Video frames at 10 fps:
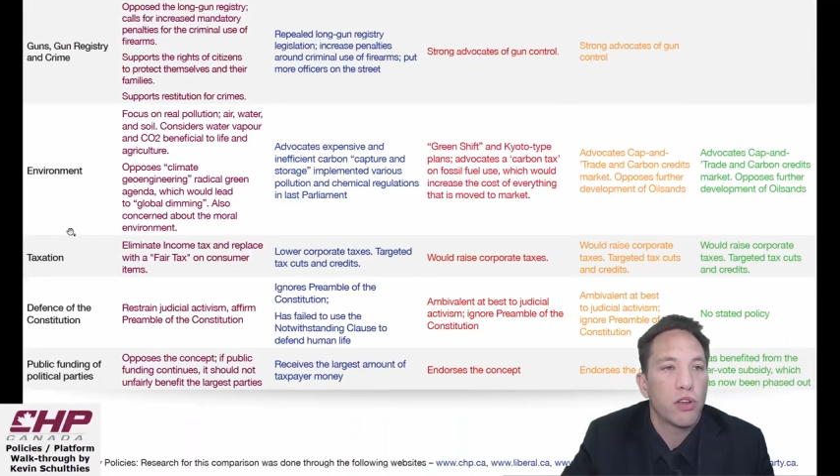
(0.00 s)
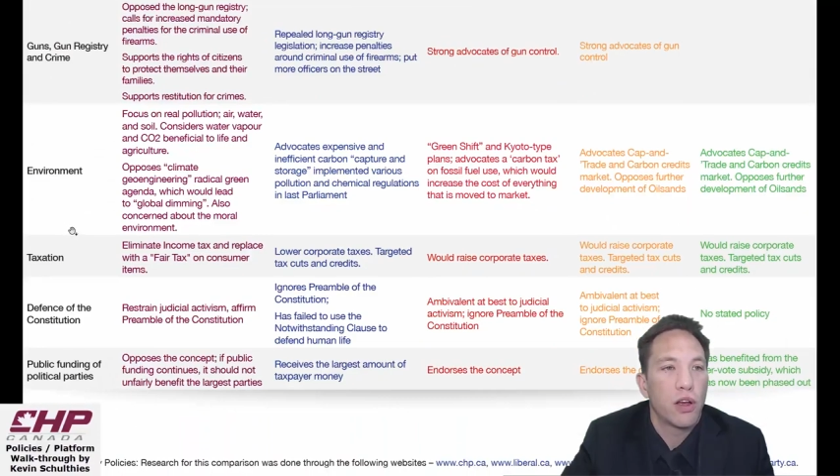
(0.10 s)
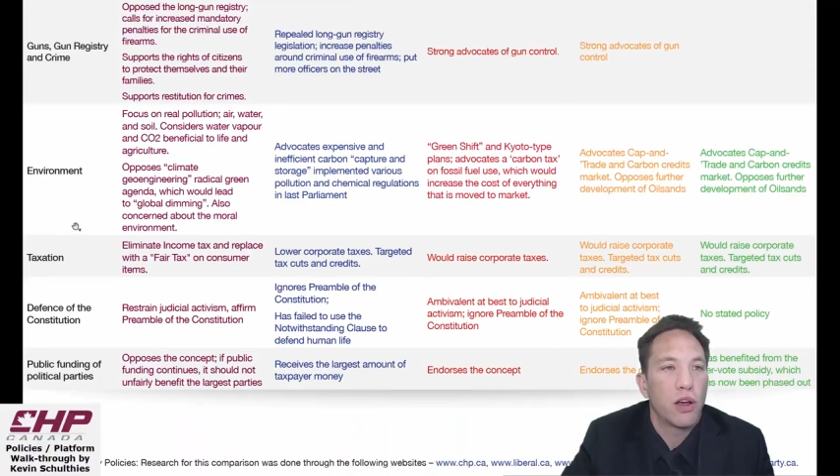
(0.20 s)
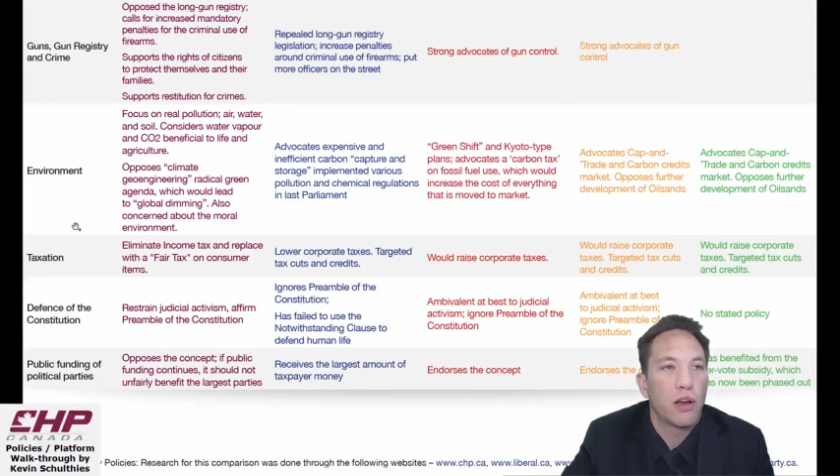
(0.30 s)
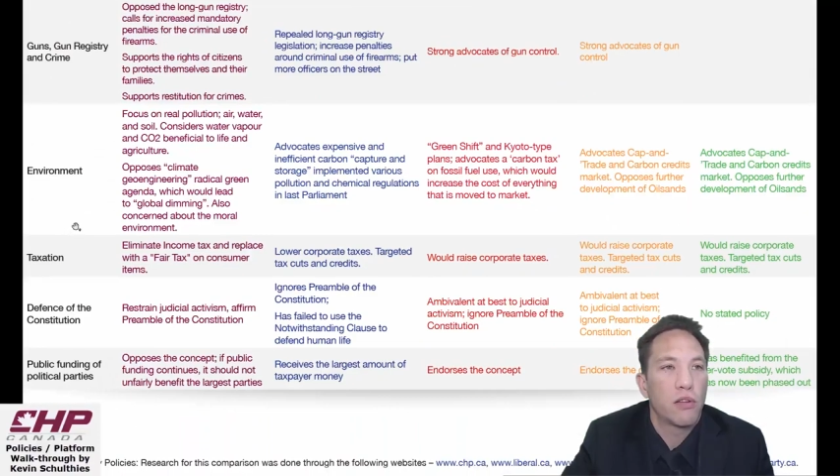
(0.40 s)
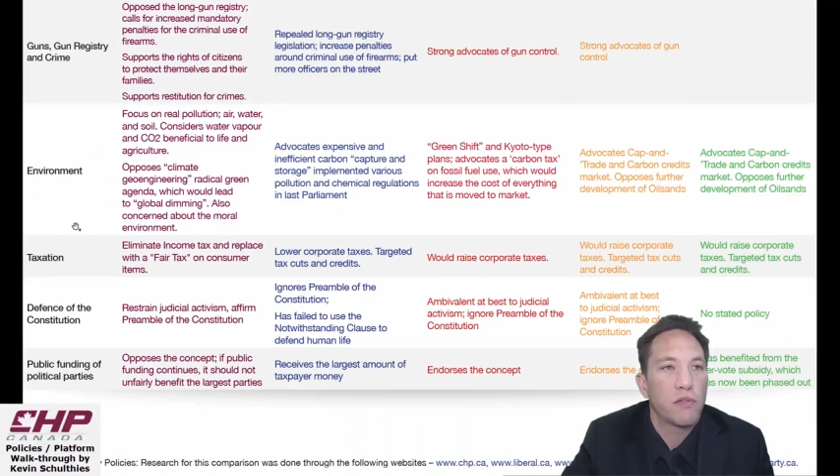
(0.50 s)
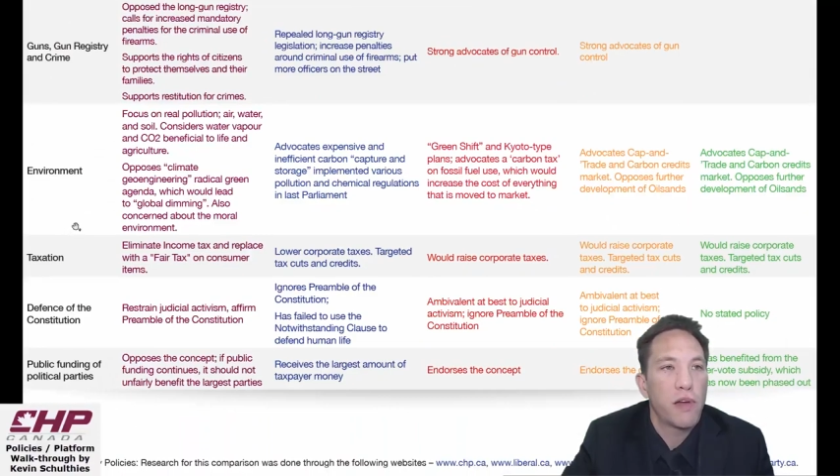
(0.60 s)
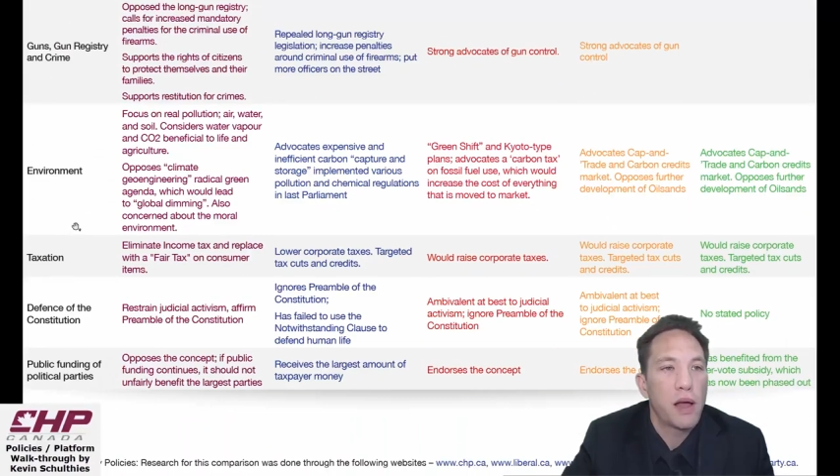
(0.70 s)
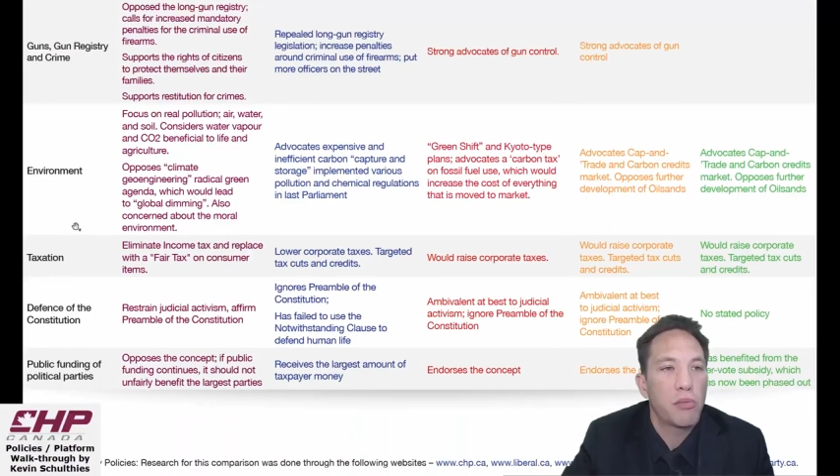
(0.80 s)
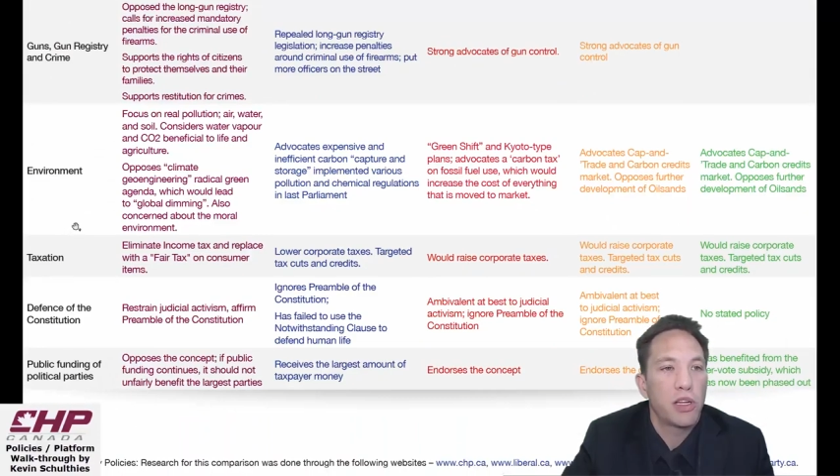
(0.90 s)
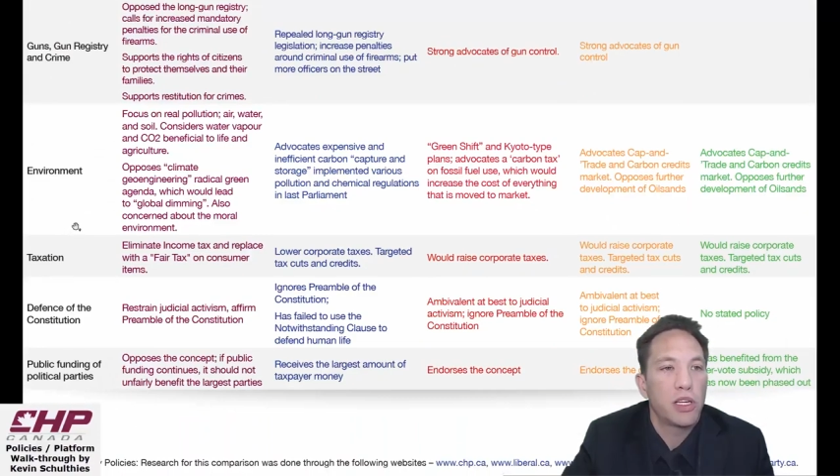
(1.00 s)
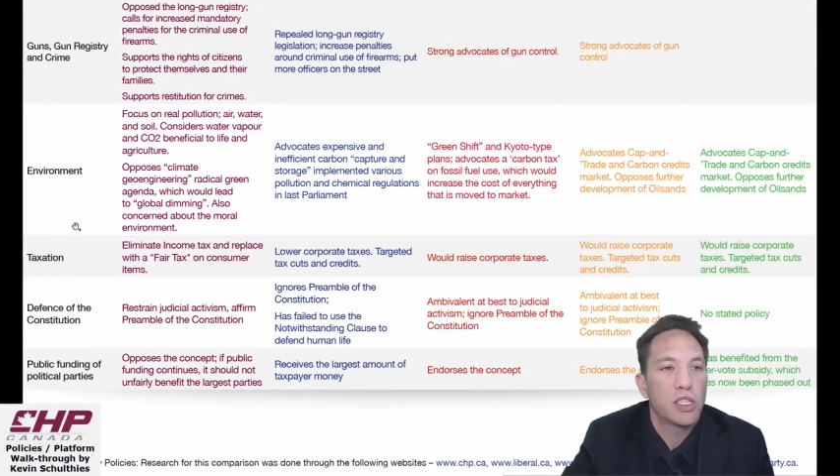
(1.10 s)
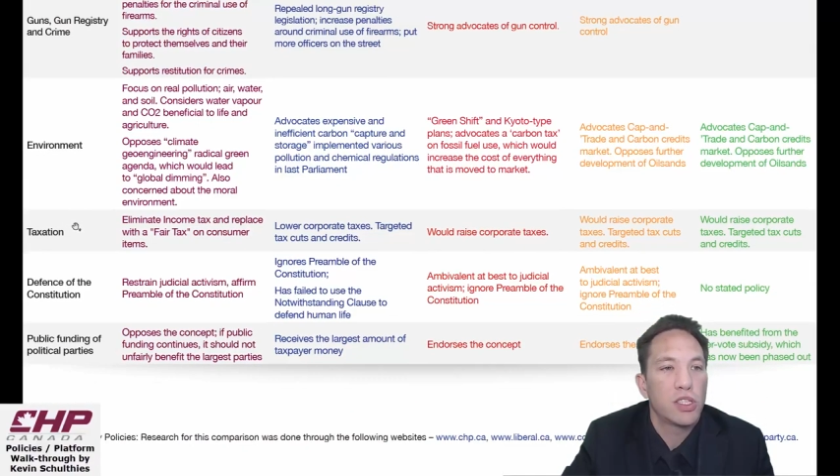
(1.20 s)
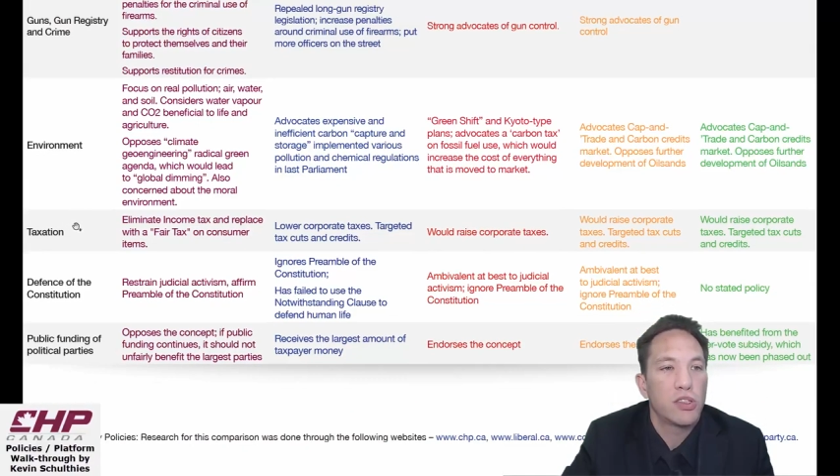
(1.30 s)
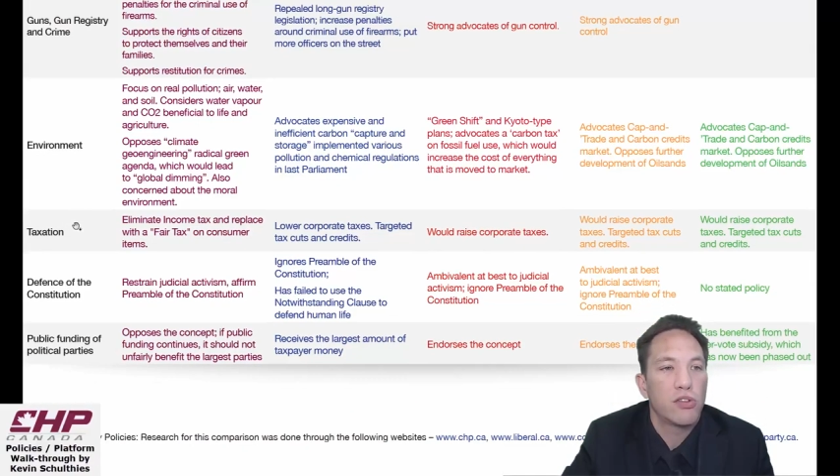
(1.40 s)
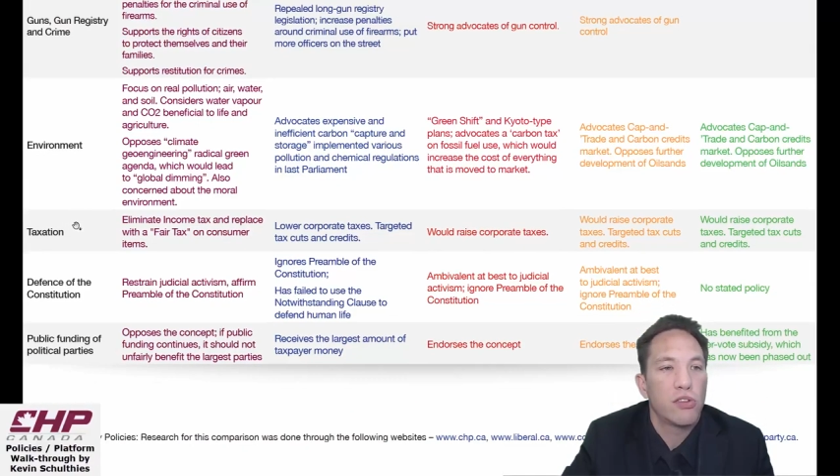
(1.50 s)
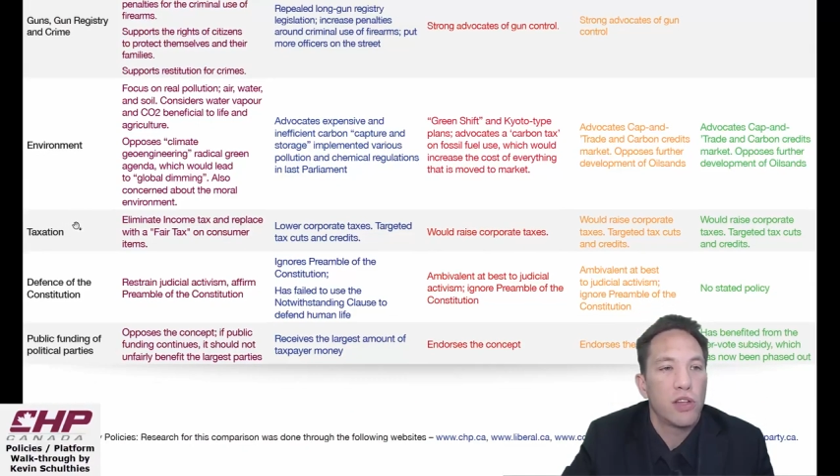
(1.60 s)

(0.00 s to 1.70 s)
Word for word: uh, family issues,